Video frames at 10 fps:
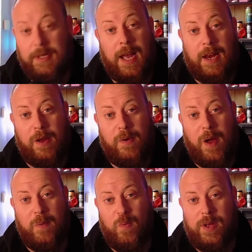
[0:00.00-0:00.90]
Hello
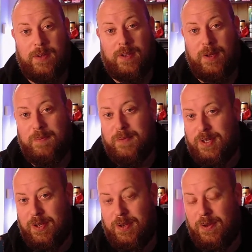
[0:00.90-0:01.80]
and welcome
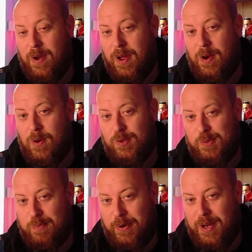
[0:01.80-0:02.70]
to Lord
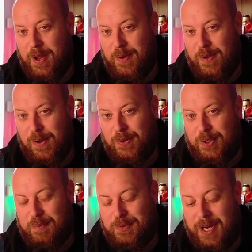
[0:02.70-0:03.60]
Spring Co
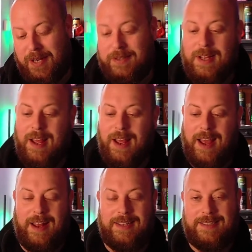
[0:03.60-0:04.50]
YouTube channel,
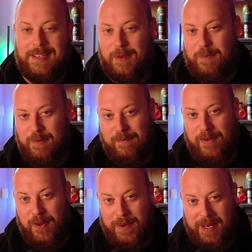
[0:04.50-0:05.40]
and today we're
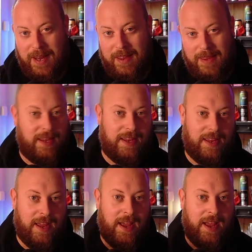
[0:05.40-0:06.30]
reviewing
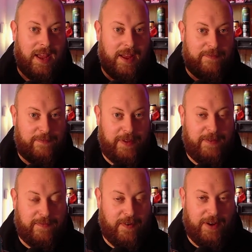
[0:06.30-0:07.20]
the
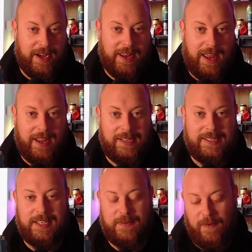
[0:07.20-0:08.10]
Fifine
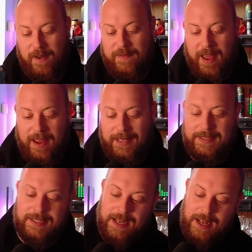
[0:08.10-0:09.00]

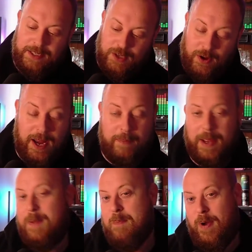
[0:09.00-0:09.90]
K658
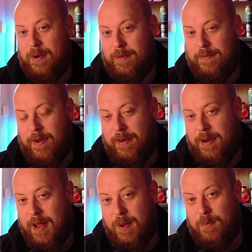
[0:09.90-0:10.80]
dynamic
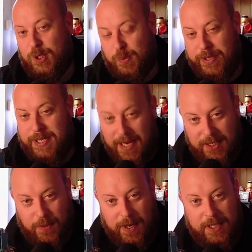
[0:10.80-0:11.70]
microphone, which was
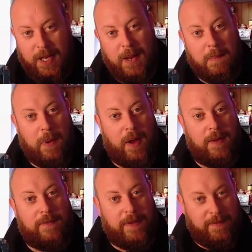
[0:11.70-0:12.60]
sent to us by
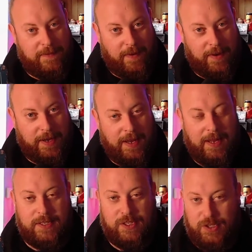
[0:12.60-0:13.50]
Fifine.
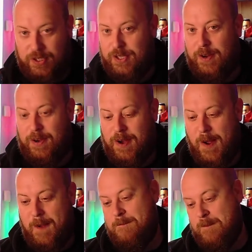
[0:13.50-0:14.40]
Just so you
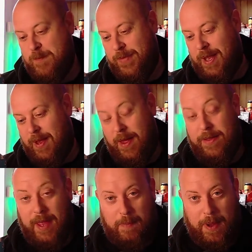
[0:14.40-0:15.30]
know,
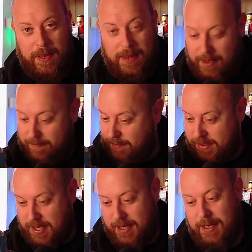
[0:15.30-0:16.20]
they
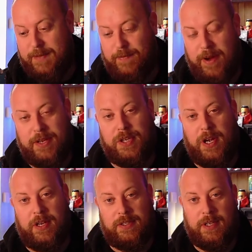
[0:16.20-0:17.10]
sent this free of
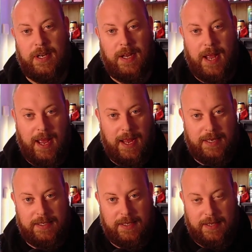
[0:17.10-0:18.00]
charge
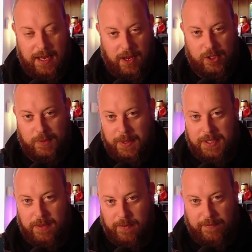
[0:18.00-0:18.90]
and they asked me
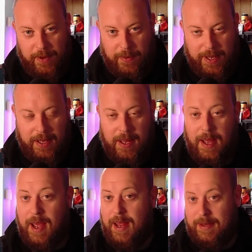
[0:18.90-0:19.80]
to review it,
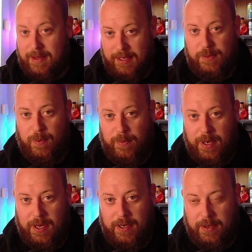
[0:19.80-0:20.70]
and that's what we're
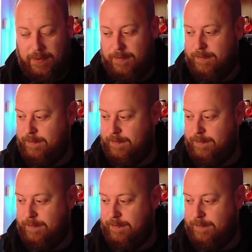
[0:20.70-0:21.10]
going to do.